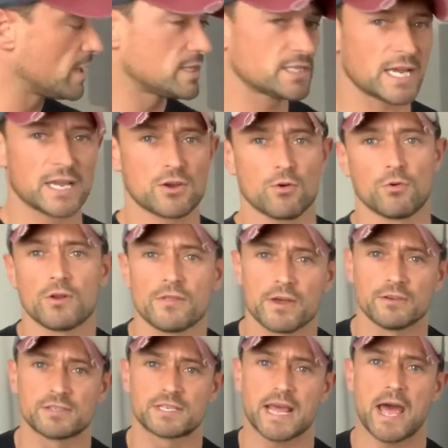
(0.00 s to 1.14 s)
take all of
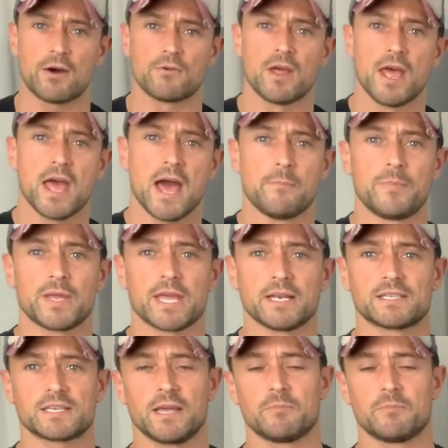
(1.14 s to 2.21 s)
those down and begin to